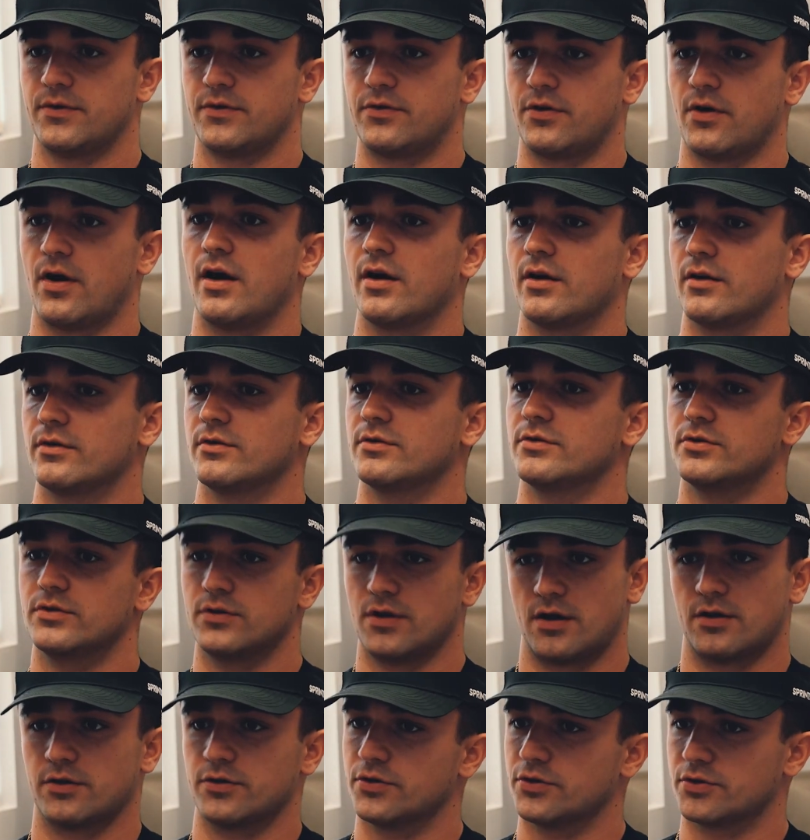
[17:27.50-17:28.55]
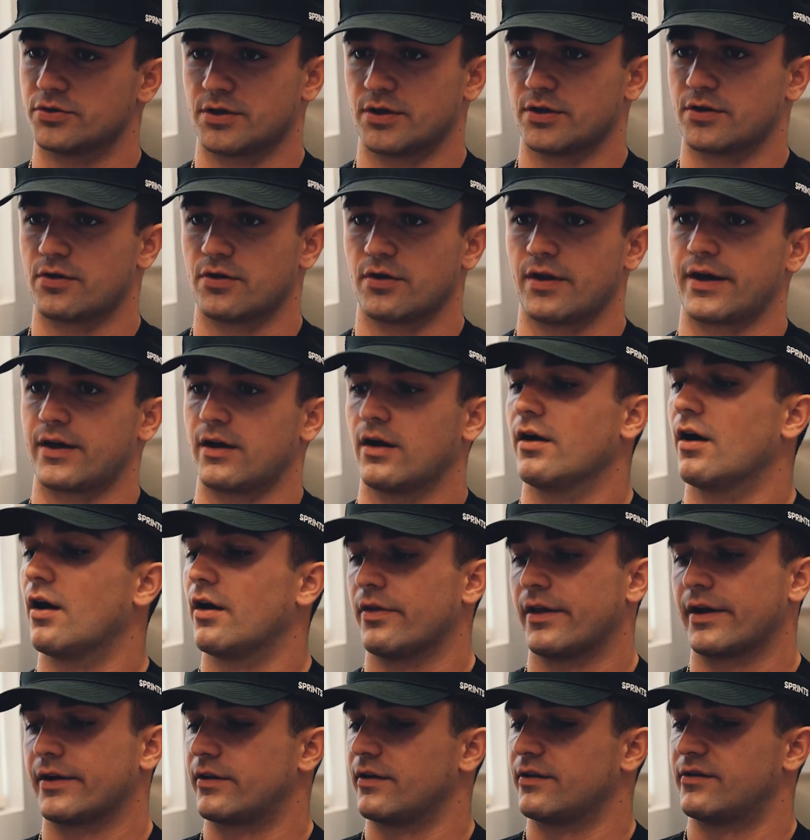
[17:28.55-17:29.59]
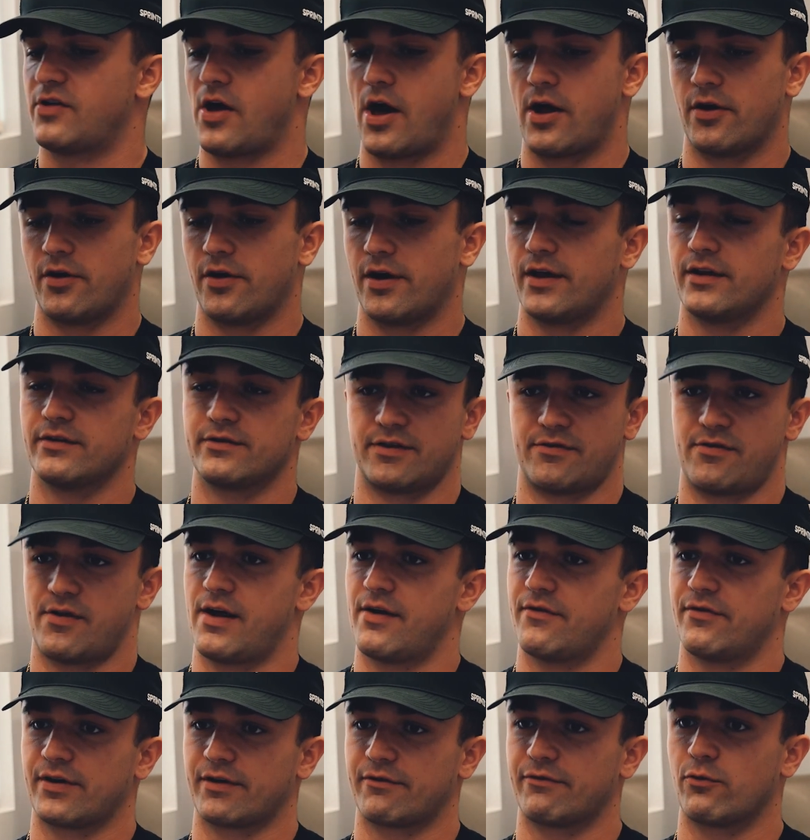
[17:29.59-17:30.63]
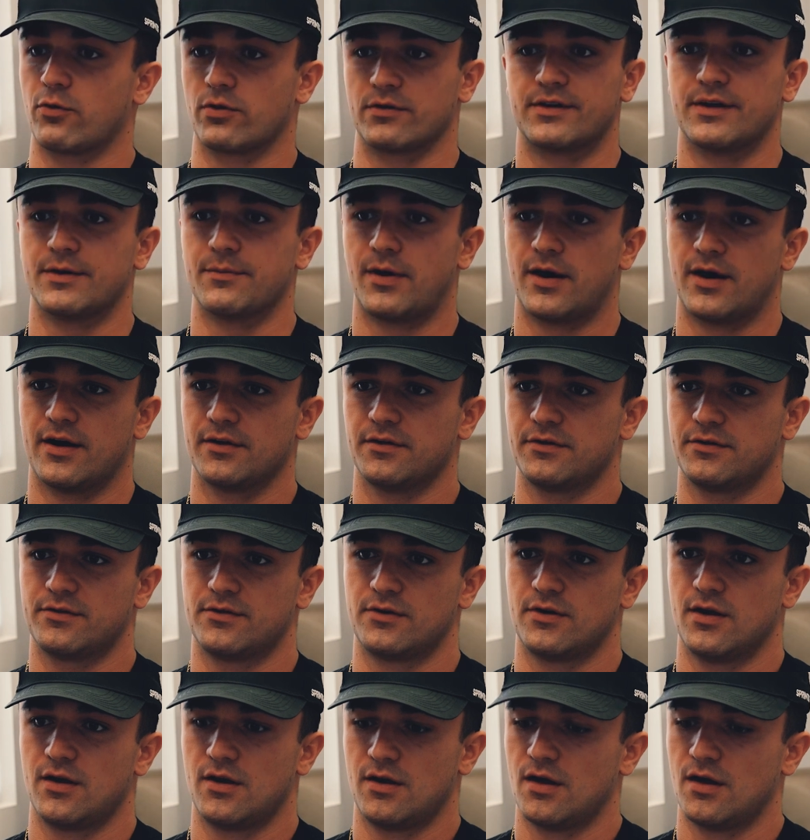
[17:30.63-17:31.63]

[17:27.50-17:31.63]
So I'll usually, like on like the Saturdays, if I have like 14 miles,